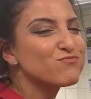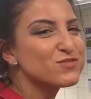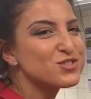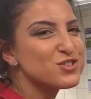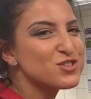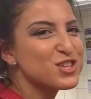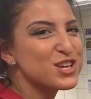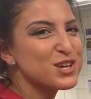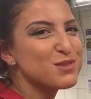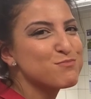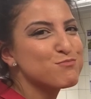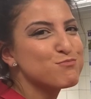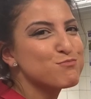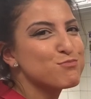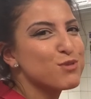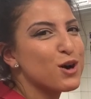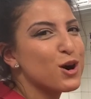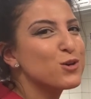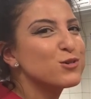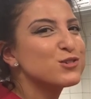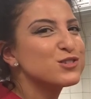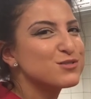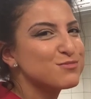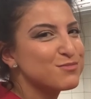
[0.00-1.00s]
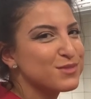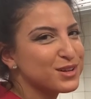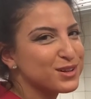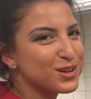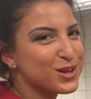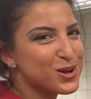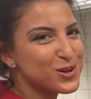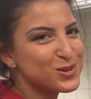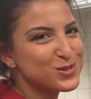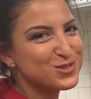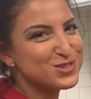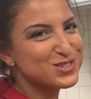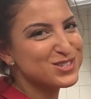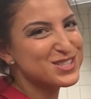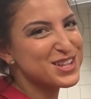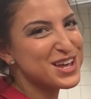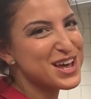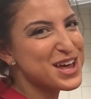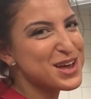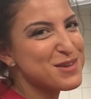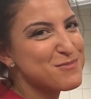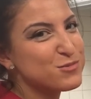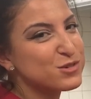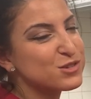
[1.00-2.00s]
Do you think Post Malone's
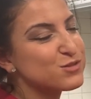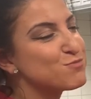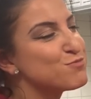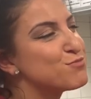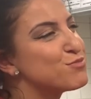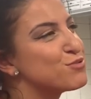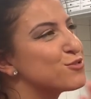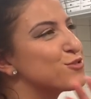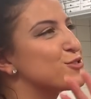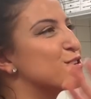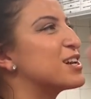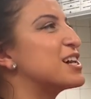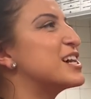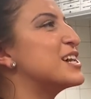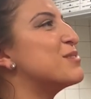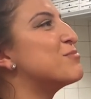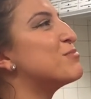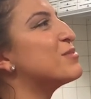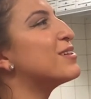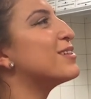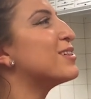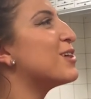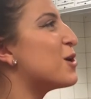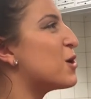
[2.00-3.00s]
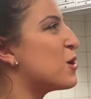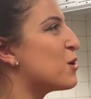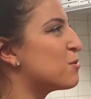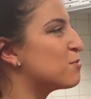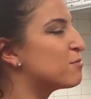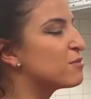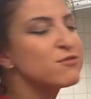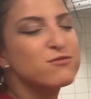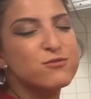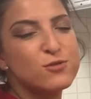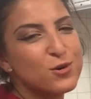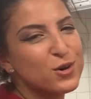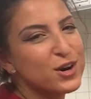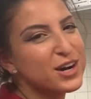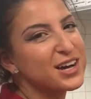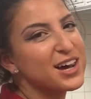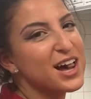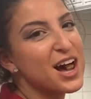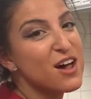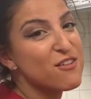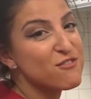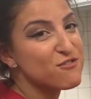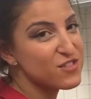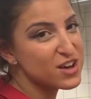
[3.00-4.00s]
name was pre-Malone before he
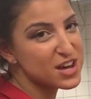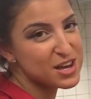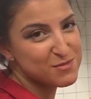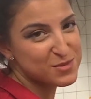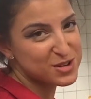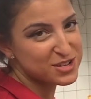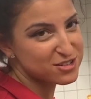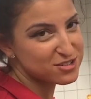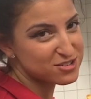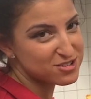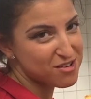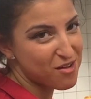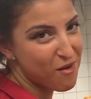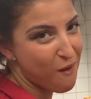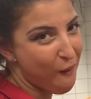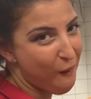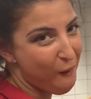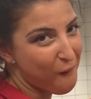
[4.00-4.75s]
got famous?